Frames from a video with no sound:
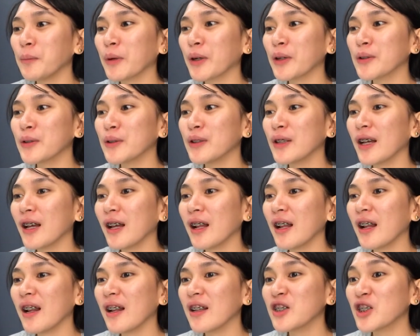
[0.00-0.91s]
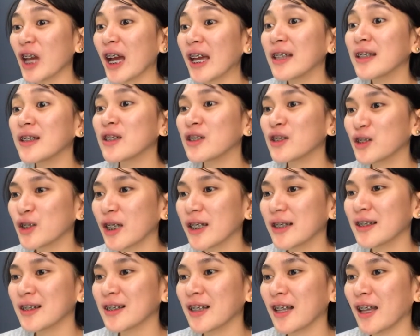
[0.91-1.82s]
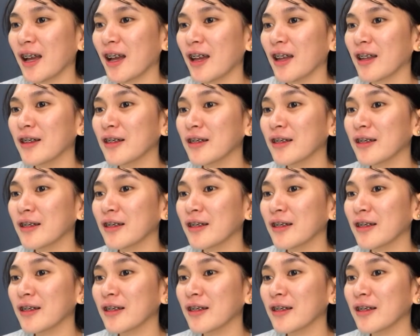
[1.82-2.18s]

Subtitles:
personal challenges na